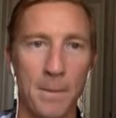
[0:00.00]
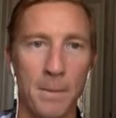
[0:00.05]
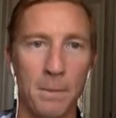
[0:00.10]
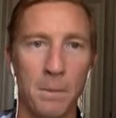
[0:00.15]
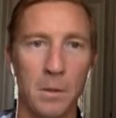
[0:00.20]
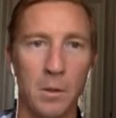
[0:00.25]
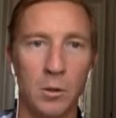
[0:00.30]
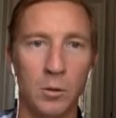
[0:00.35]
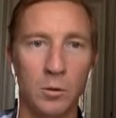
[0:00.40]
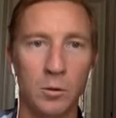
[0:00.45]

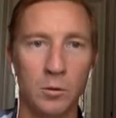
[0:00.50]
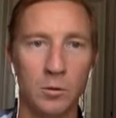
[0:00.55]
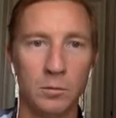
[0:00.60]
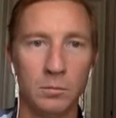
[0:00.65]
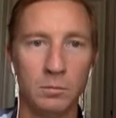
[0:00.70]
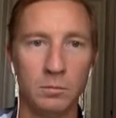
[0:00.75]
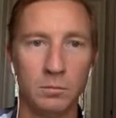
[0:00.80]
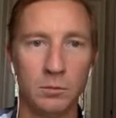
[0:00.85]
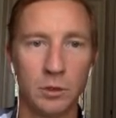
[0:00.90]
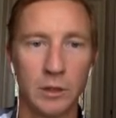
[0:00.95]

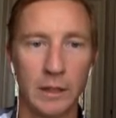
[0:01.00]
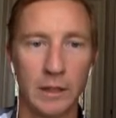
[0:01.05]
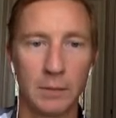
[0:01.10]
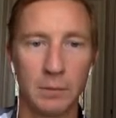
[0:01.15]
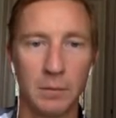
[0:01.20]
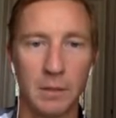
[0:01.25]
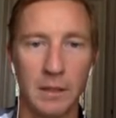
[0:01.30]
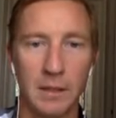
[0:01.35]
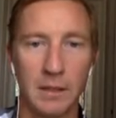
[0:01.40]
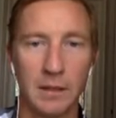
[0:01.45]
Boom,
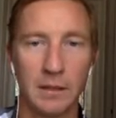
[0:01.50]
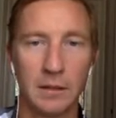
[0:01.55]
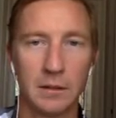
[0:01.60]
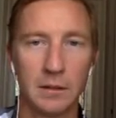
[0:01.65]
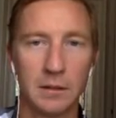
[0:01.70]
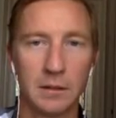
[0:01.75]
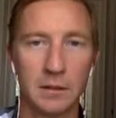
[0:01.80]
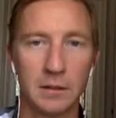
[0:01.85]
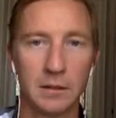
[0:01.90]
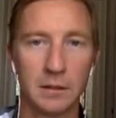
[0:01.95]
checkmate.
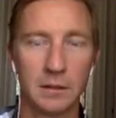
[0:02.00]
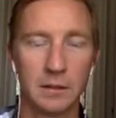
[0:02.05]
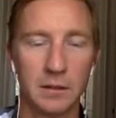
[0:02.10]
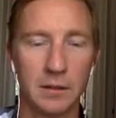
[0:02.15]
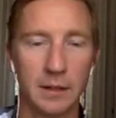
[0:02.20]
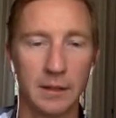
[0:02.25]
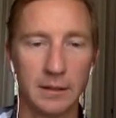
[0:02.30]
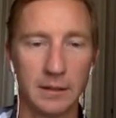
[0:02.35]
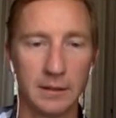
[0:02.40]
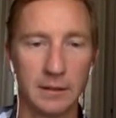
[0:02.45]

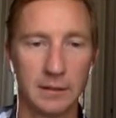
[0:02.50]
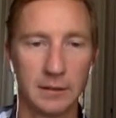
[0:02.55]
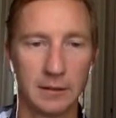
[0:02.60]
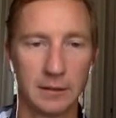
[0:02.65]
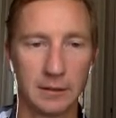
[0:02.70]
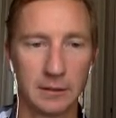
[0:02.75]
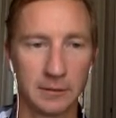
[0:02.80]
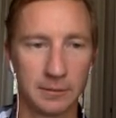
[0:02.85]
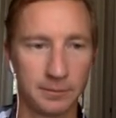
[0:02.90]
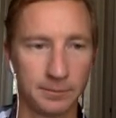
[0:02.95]
Yes.